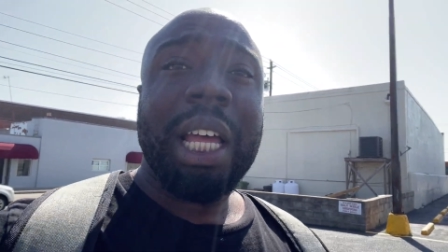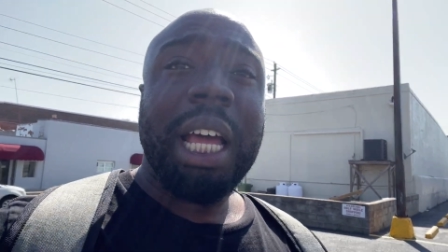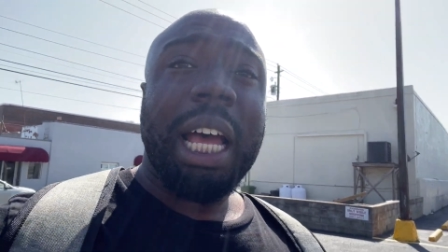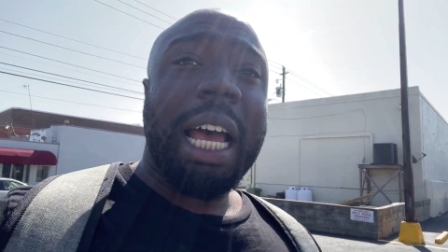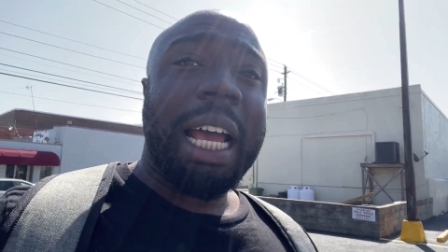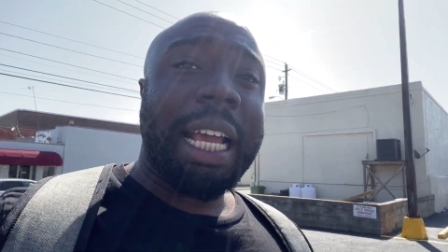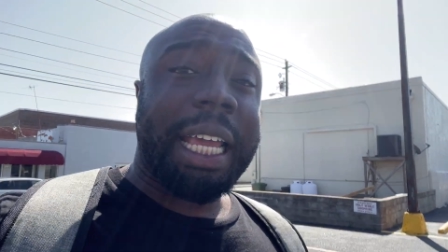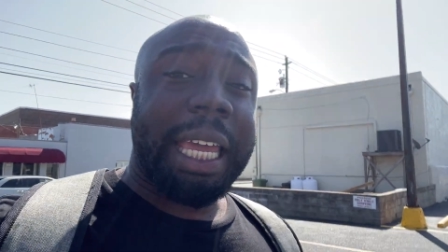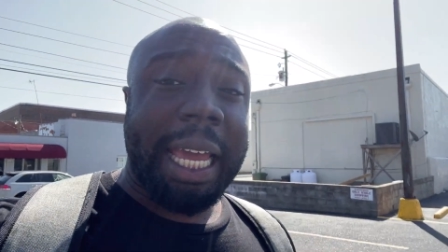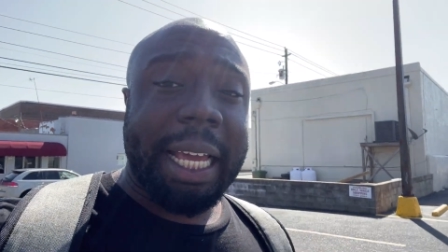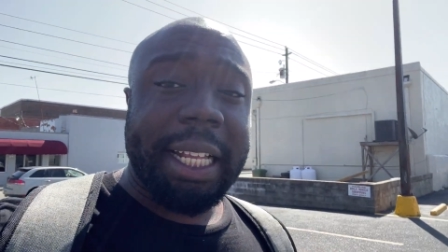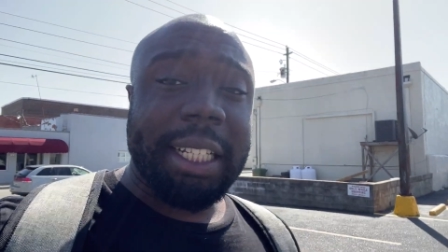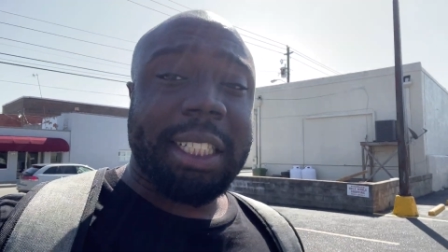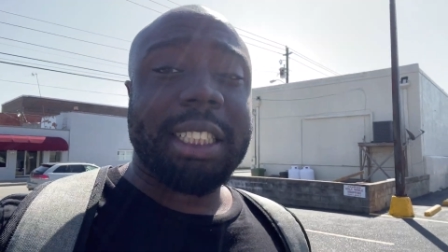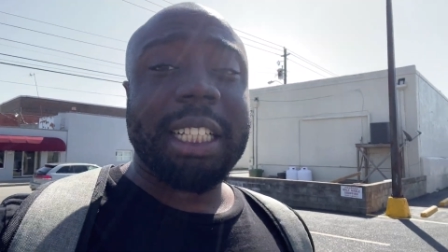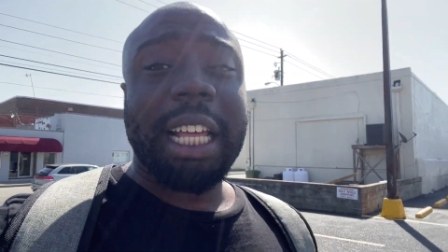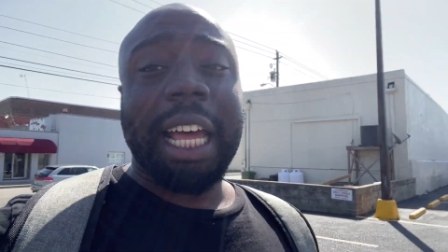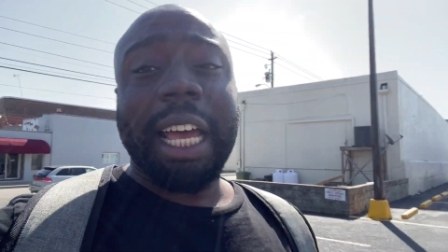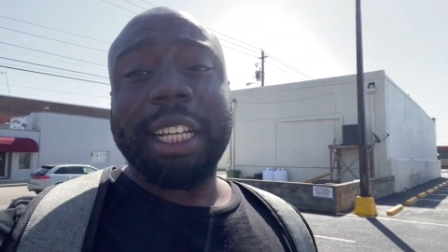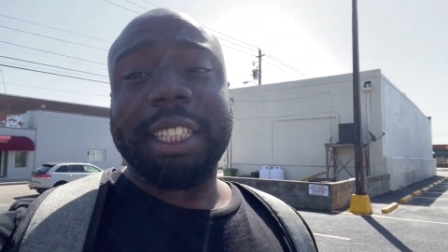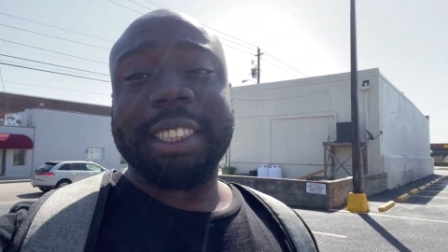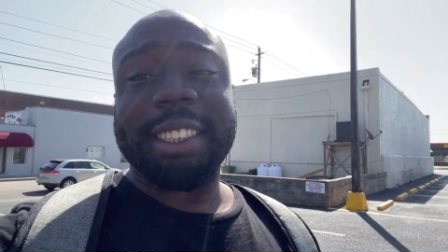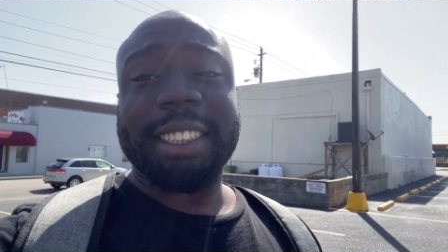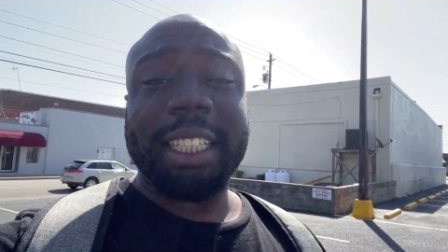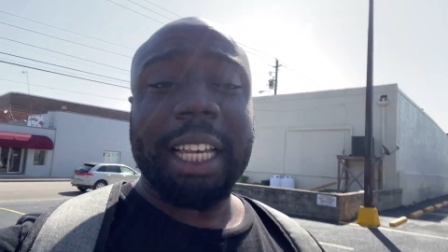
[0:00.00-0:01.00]
against
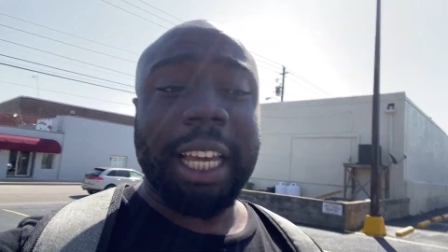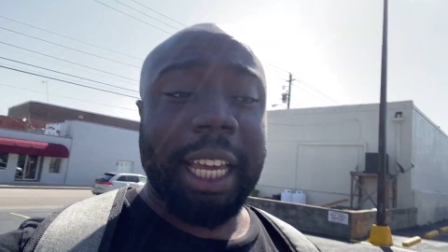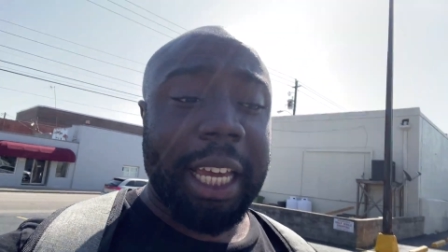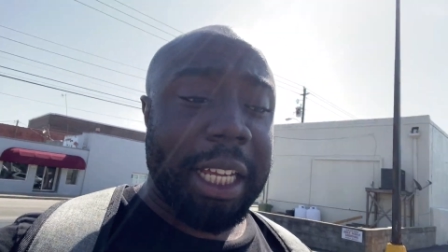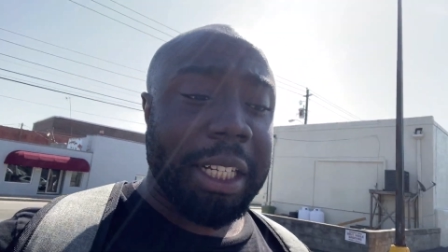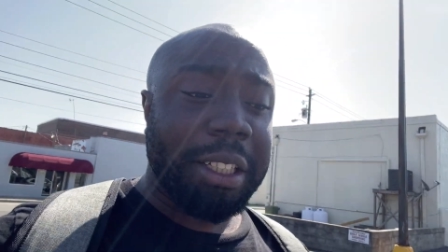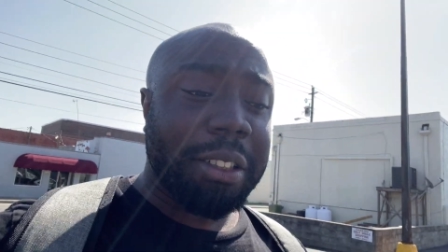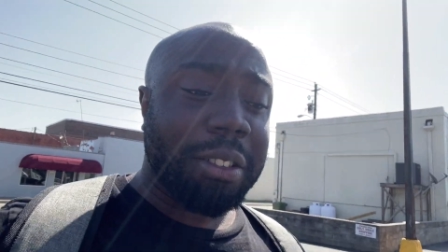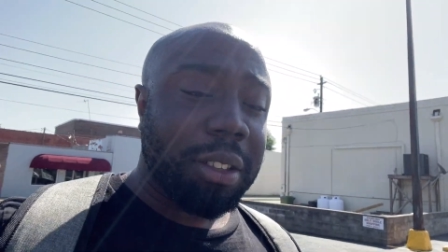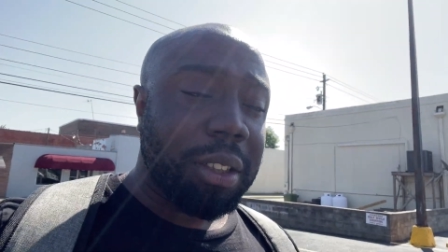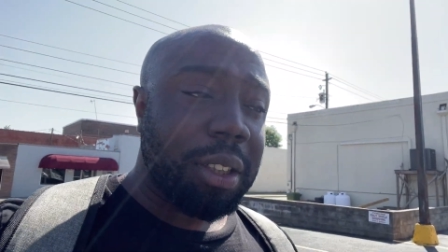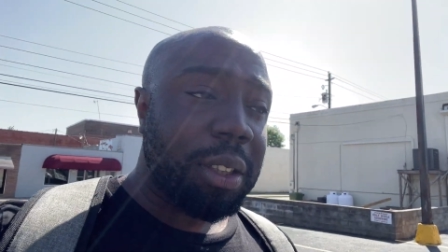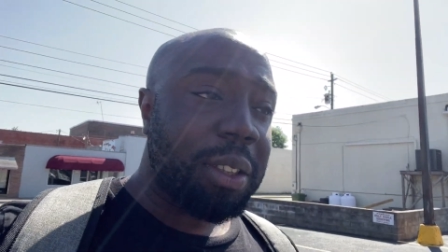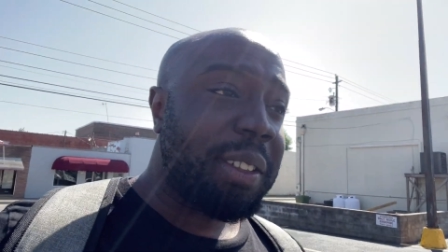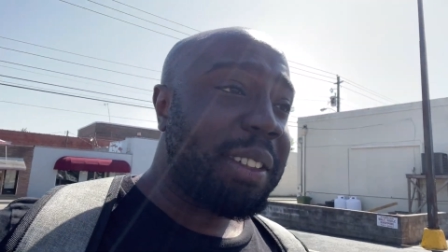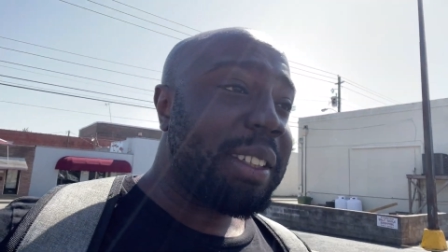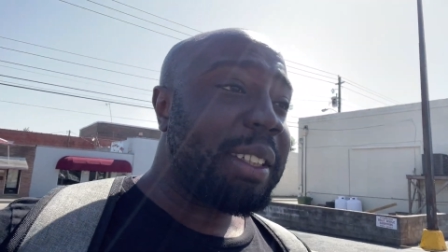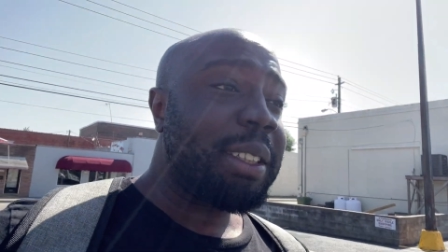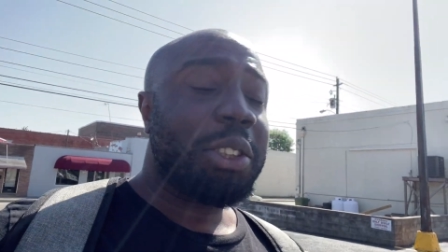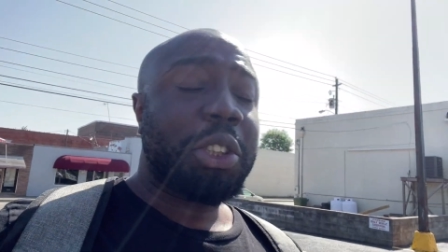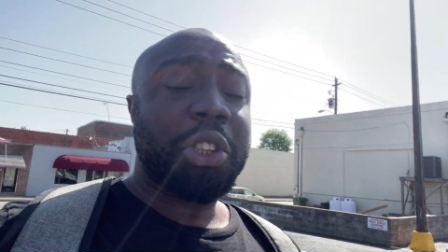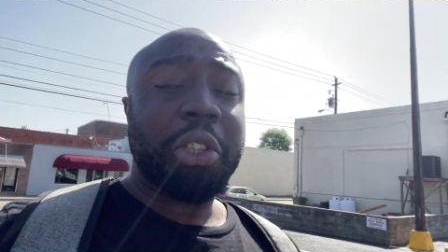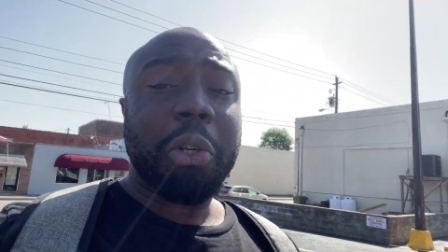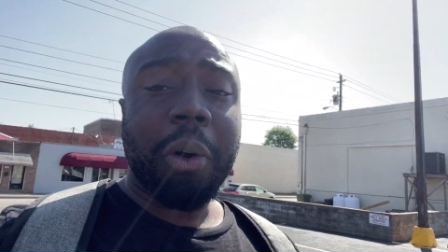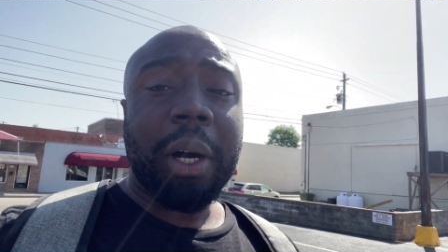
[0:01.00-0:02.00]
like 10,
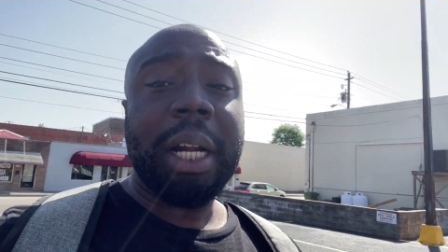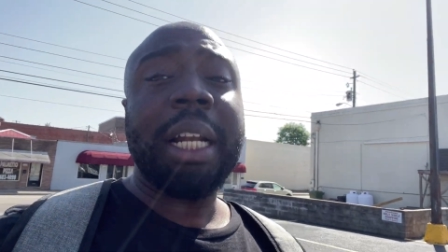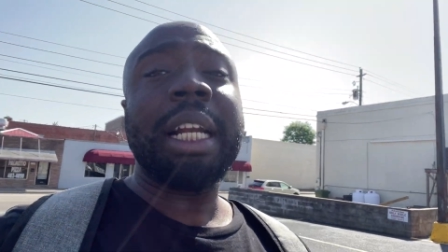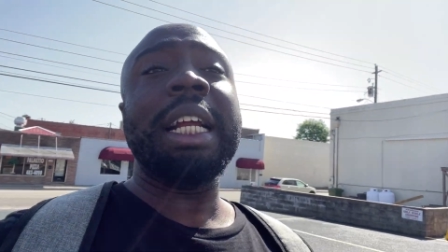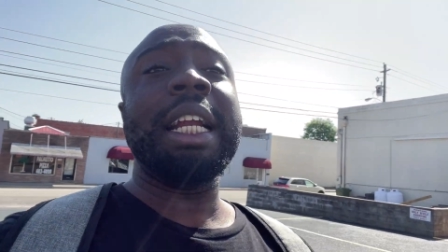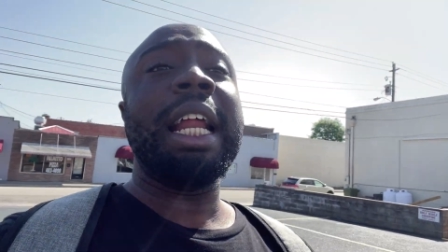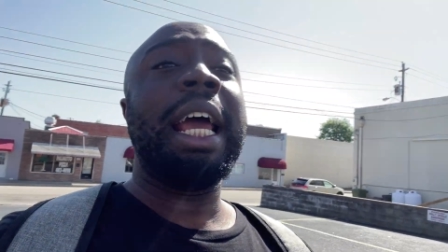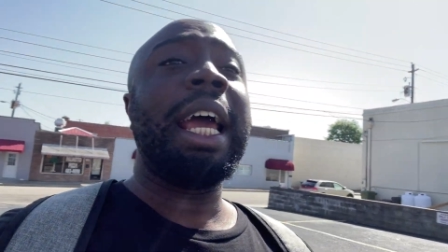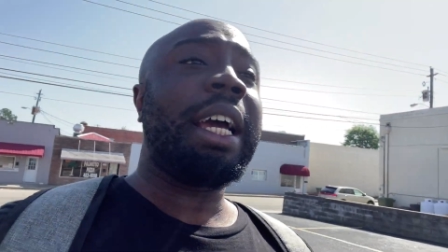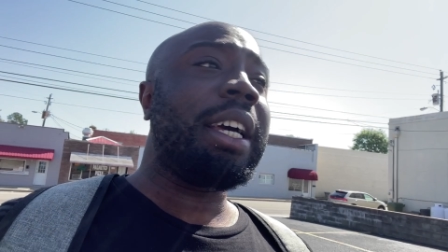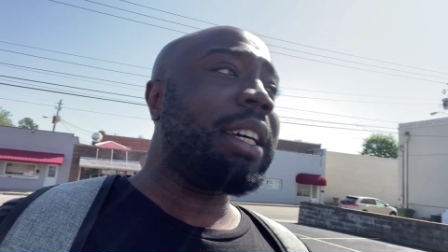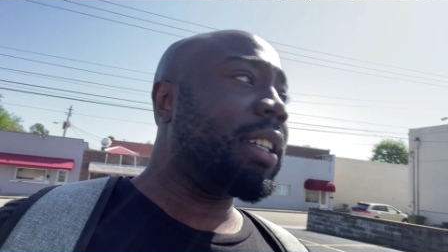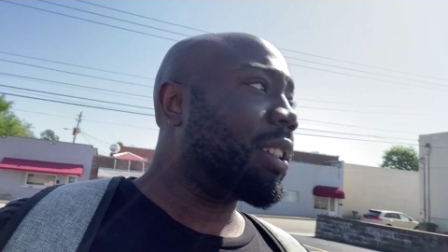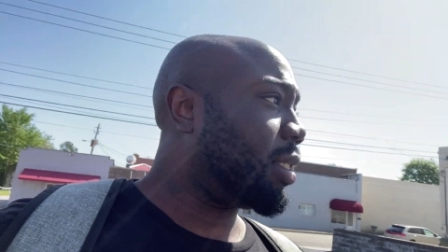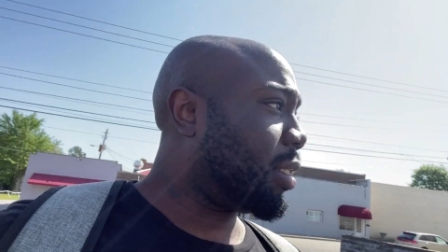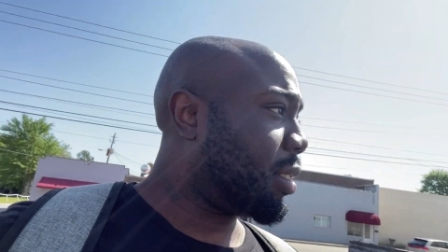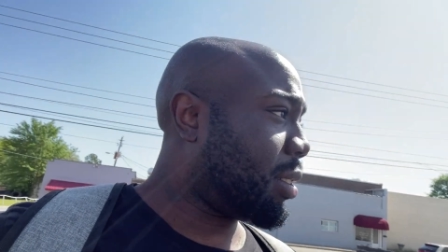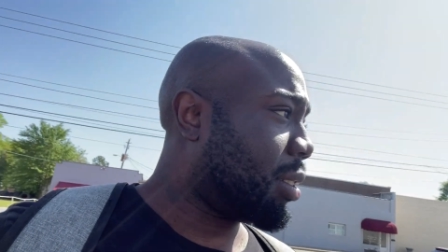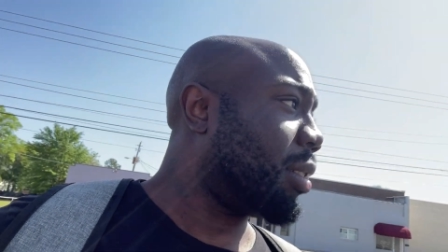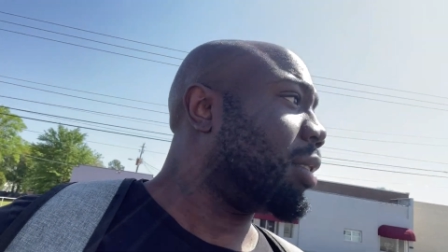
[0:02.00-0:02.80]
20 niggas.